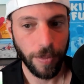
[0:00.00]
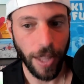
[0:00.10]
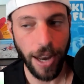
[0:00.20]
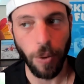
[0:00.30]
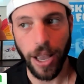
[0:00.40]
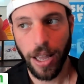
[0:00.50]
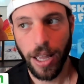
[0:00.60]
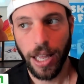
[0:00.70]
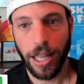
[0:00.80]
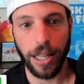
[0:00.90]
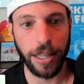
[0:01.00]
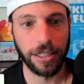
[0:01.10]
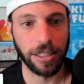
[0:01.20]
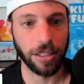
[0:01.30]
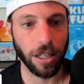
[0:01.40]
Anyway, eh,
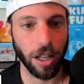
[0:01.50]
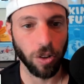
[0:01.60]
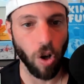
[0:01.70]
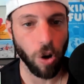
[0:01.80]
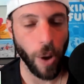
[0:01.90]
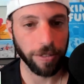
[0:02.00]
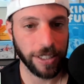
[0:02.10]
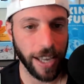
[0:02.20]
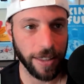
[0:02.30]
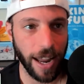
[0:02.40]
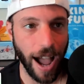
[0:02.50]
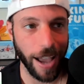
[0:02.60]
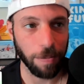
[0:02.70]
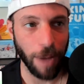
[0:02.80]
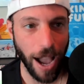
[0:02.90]
this is a, a long way of saying that
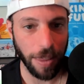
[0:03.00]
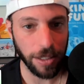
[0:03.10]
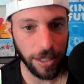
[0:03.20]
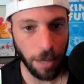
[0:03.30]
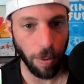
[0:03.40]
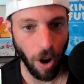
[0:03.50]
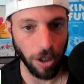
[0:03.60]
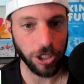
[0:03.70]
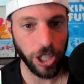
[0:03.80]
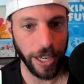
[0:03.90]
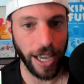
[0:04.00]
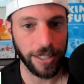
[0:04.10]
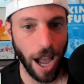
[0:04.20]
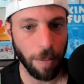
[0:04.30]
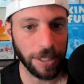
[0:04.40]
I am buying the dip on J.K.
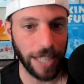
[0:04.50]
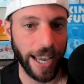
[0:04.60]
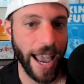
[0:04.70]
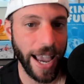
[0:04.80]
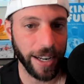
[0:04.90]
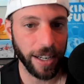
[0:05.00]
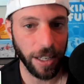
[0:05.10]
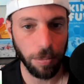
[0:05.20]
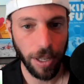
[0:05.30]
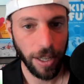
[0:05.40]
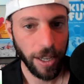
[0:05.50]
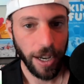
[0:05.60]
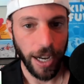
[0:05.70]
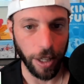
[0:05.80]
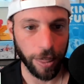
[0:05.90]
Dobbins. I hated him
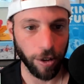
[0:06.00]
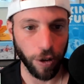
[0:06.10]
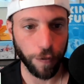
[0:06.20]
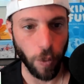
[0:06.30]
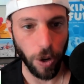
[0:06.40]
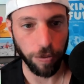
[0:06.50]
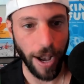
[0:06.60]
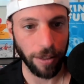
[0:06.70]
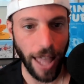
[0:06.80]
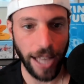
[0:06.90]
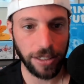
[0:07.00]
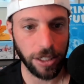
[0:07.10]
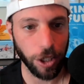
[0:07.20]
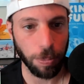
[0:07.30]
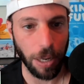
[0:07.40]
in the third or fourth round last
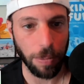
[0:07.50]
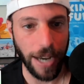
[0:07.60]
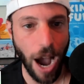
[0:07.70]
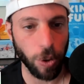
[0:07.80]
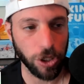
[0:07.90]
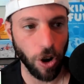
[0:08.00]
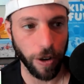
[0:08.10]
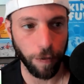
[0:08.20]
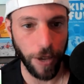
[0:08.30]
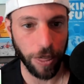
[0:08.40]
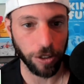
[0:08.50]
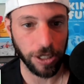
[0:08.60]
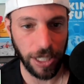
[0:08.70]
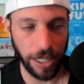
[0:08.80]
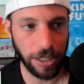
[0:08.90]
year, but but now we're talking fifth or
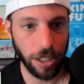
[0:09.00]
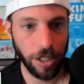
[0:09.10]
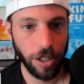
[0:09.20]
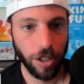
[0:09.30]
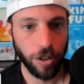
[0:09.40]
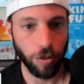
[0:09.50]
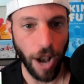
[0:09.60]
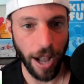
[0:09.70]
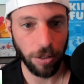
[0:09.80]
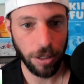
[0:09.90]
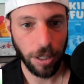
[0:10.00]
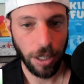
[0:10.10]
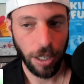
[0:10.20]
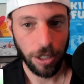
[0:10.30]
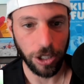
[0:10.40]
sixth round
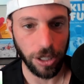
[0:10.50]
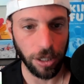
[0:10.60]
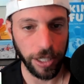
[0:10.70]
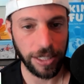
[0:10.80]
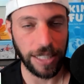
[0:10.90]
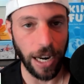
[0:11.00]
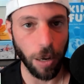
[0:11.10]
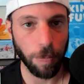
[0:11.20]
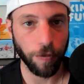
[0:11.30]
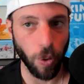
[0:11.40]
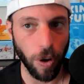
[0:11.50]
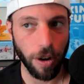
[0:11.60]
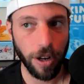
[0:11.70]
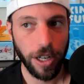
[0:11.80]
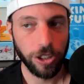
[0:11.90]
just an elite setup
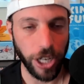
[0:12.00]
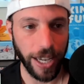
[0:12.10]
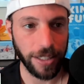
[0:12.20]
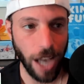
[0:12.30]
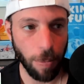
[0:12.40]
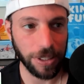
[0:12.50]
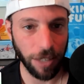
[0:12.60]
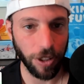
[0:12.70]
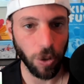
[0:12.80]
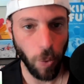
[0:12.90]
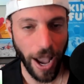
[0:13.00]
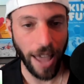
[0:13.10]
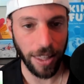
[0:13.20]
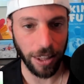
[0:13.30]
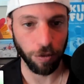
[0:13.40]
for J.K. Dobbins, given the way
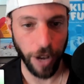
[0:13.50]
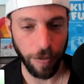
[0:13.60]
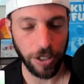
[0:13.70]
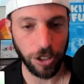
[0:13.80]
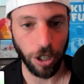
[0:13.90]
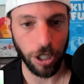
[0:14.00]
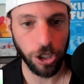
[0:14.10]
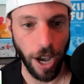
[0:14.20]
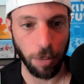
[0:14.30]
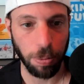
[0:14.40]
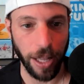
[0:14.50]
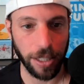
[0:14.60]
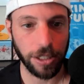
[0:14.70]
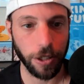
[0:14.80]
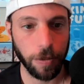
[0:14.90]
I think the Ravens are going to try to play
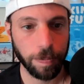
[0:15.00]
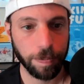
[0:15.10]
this year.